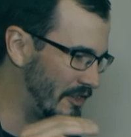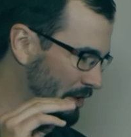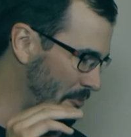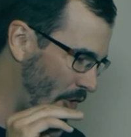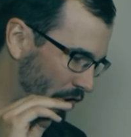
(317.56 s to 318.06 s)

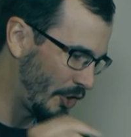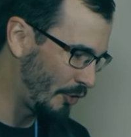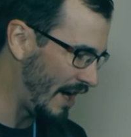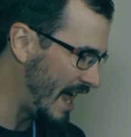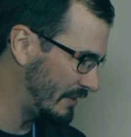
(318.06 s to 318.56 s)
the more
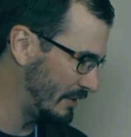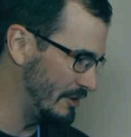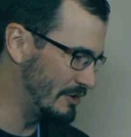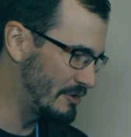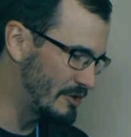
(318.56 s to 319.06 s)
crass
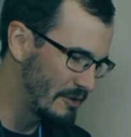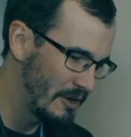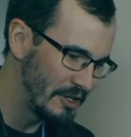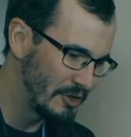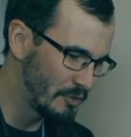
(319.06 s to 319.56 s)
and
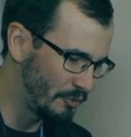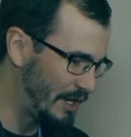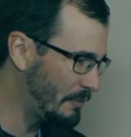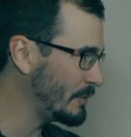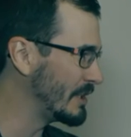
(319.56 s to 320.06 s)

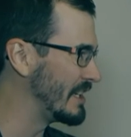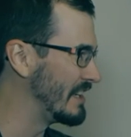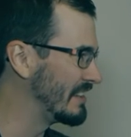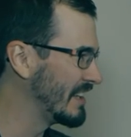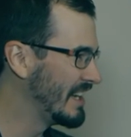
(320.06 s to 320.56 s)
dreadful it
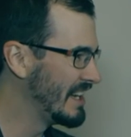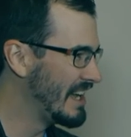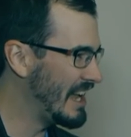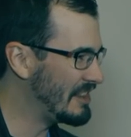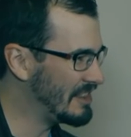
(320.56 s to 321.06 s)
is,
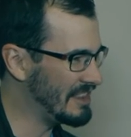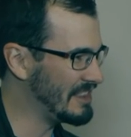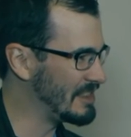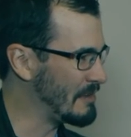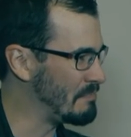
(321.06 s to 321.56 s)

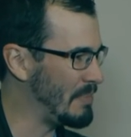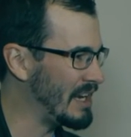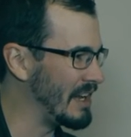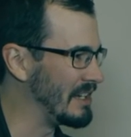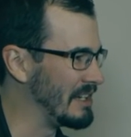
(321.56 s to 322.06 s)
the
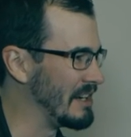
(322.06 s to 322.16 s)
better, you